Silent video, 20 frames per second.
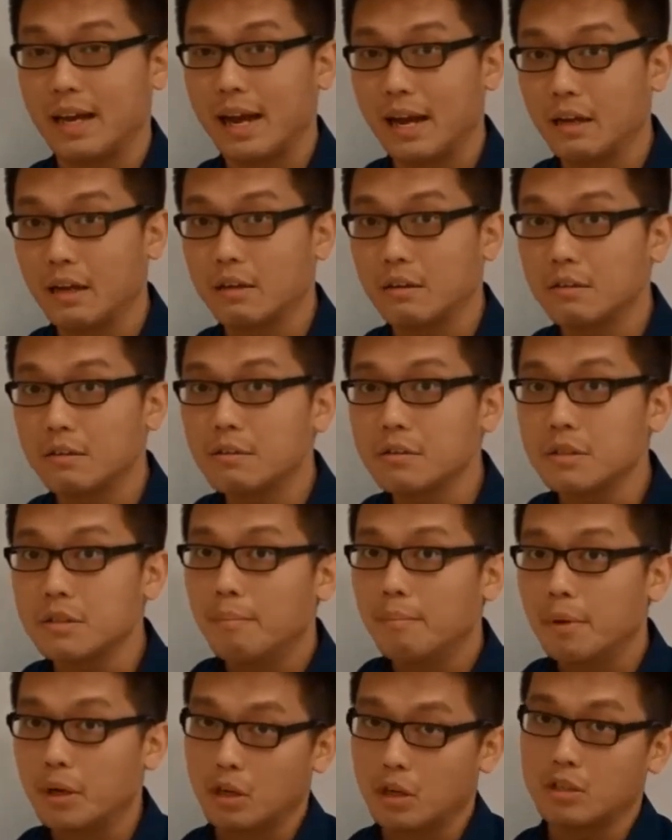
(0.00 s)
angles
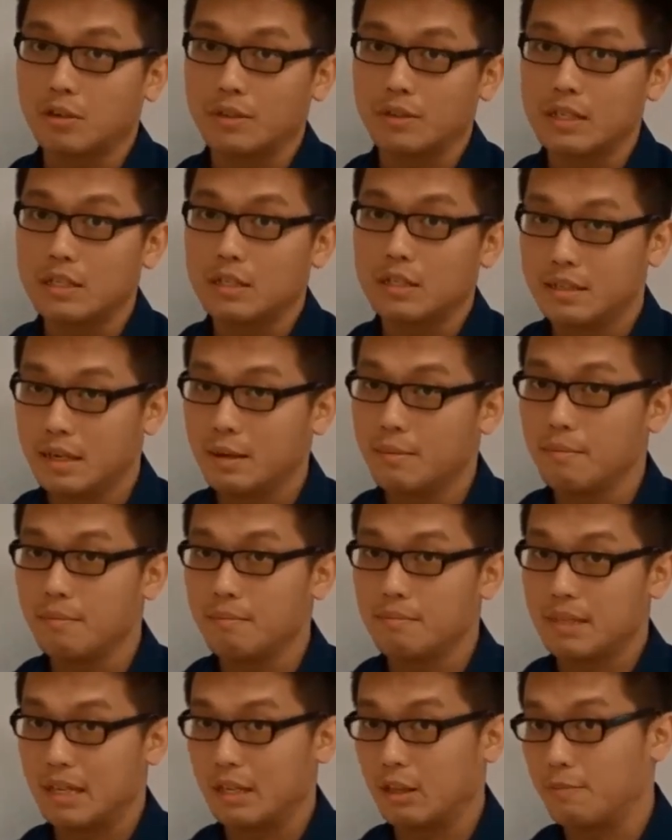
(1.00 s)
because of this
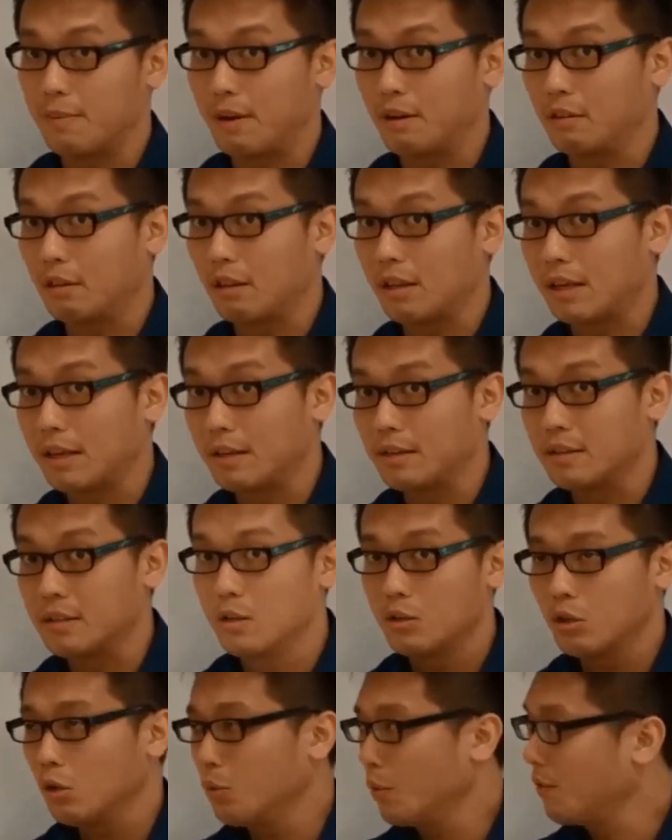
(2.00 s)
same set of parallel lines.
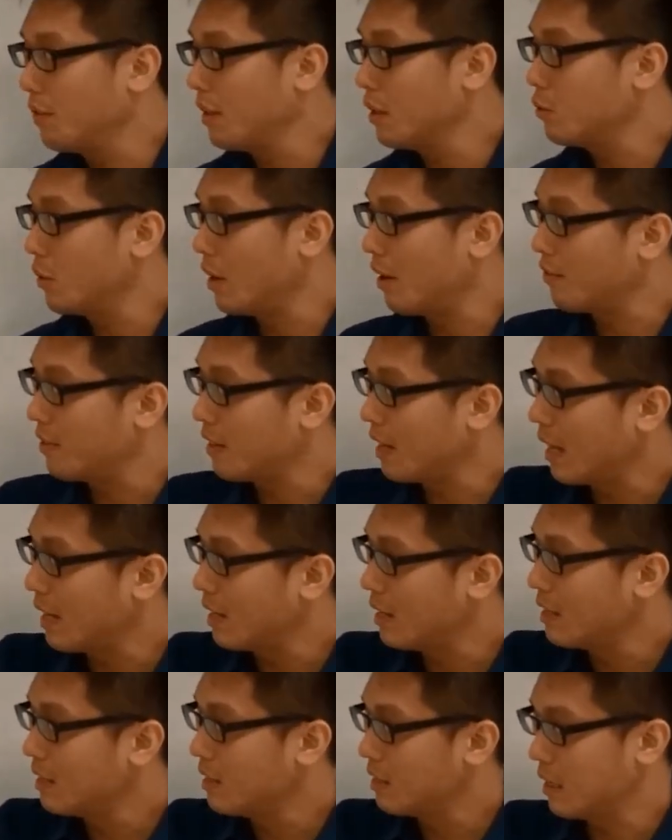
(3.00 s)
So with this, we have
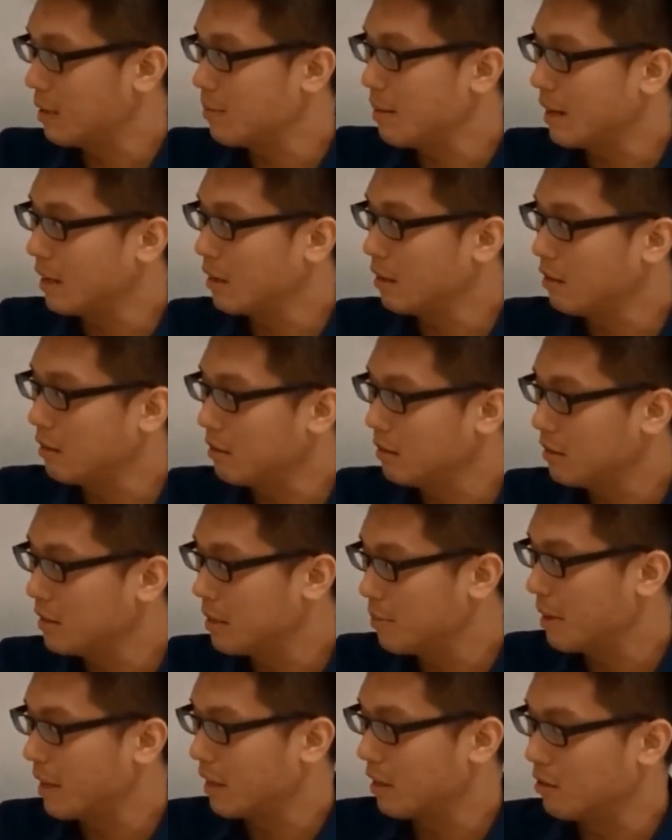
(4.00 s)
same angle,
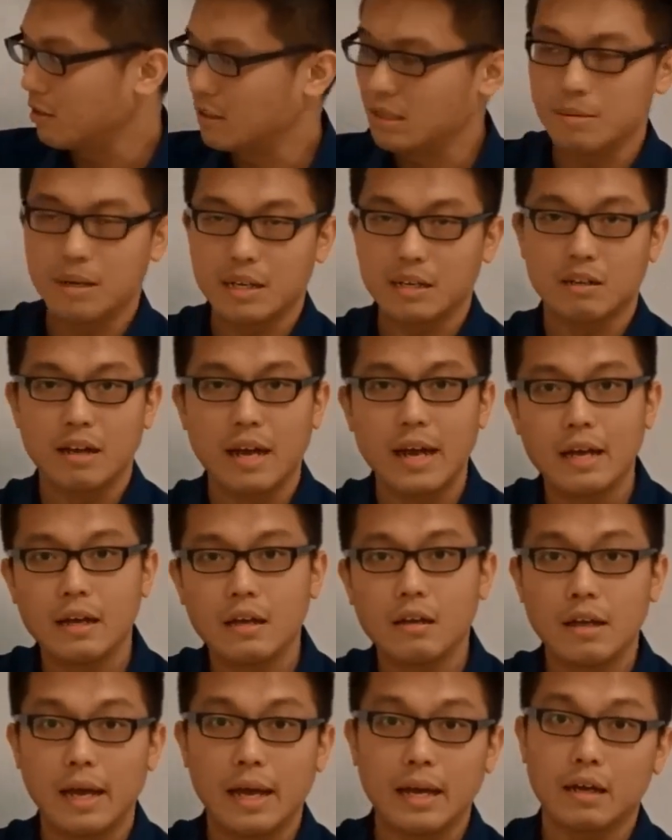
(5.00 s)
same angle, same angle,
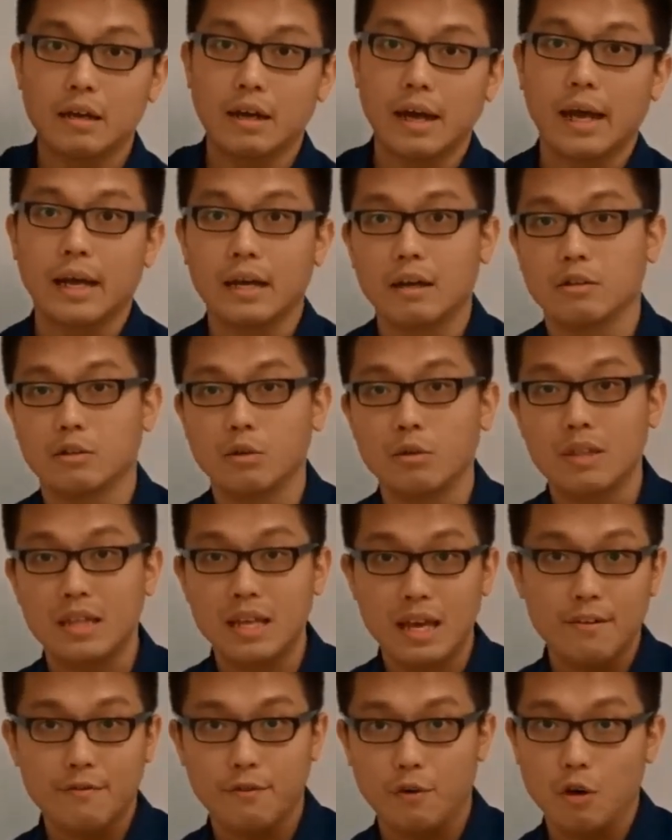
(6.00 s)
angle, angle, angle. So
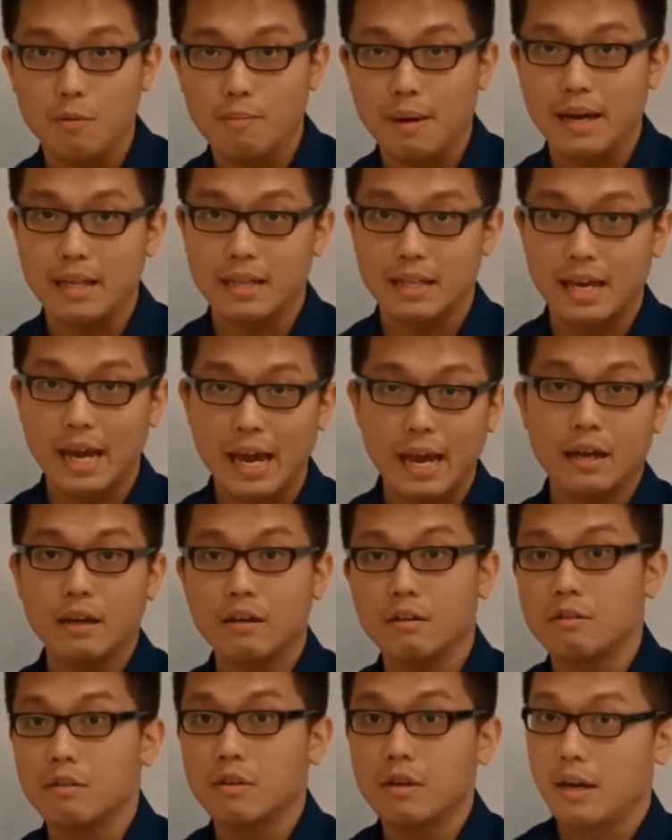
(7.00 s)
therefore, by the
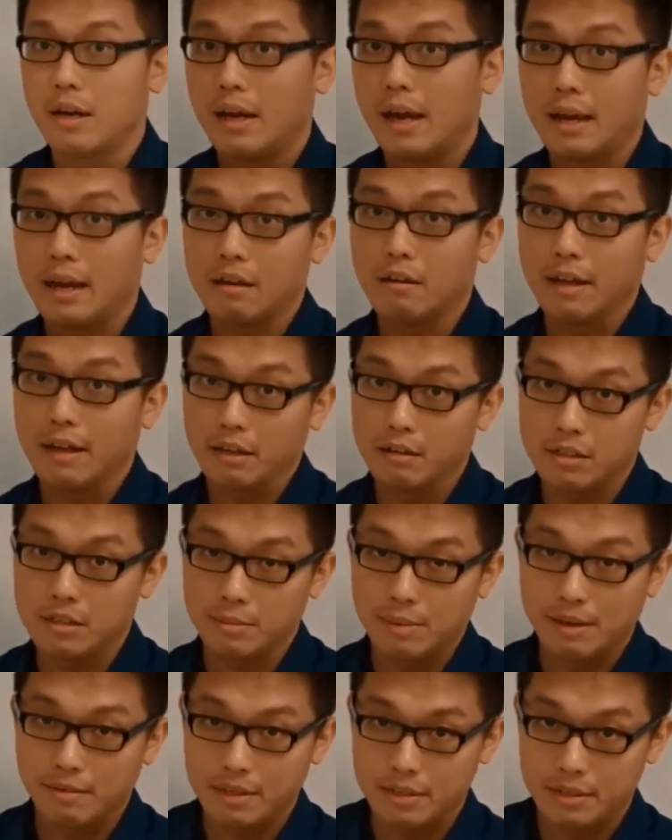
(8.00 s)
angle, angle, angle
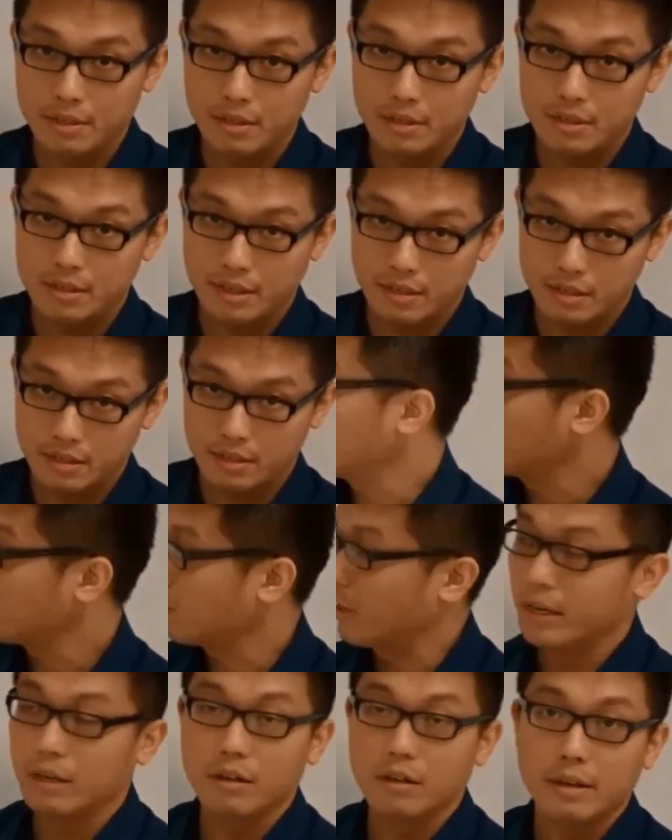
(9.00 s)
similarity test,
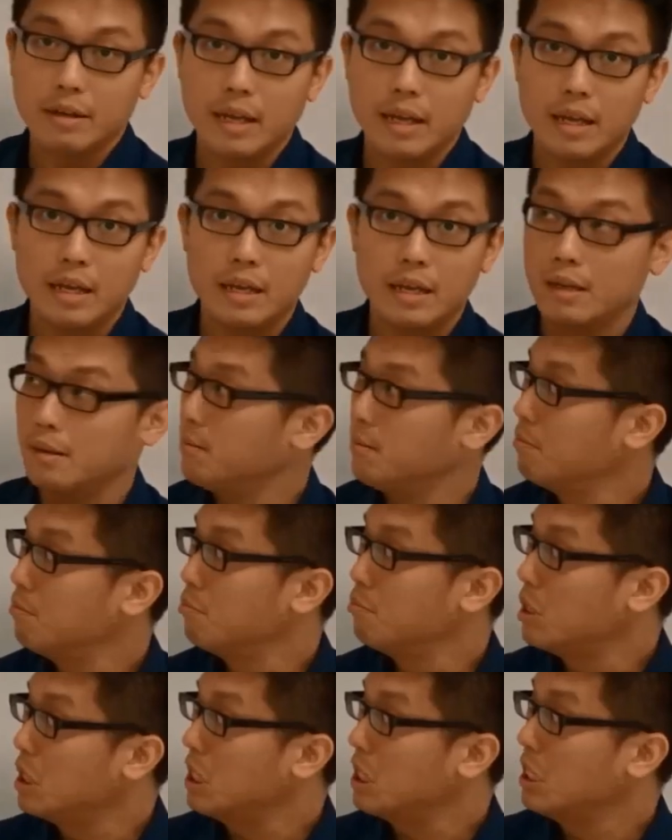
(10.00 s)
triangle
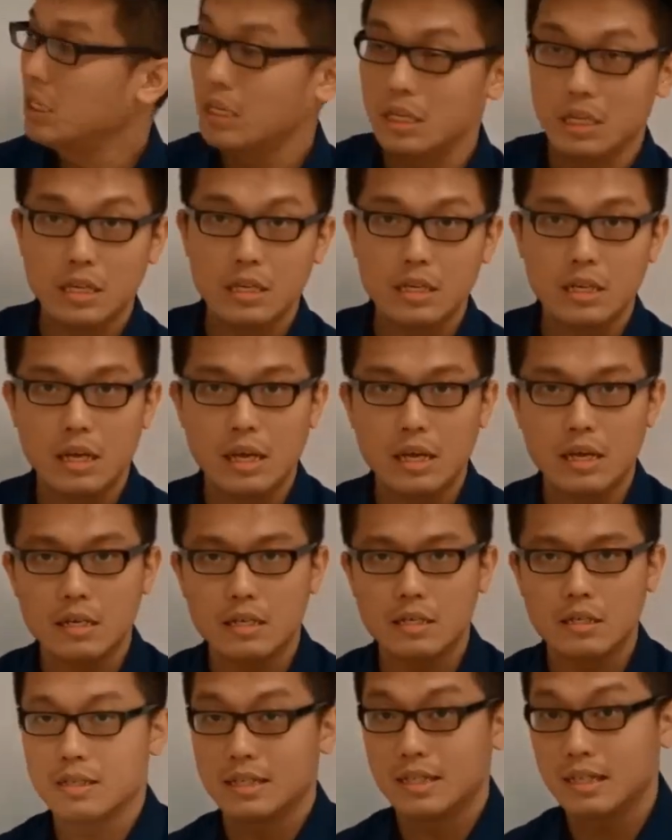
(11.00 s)
ABE is
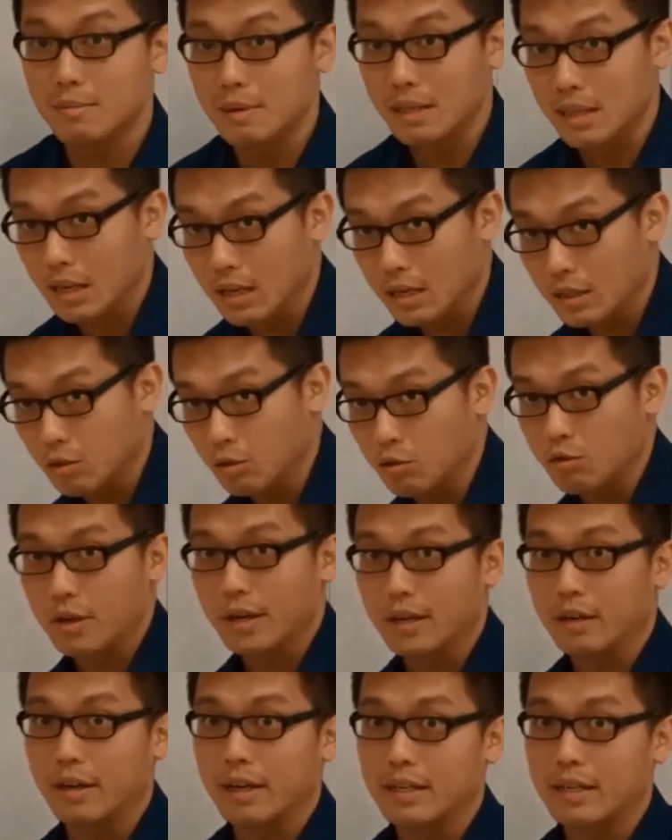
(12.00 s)
similar to triangle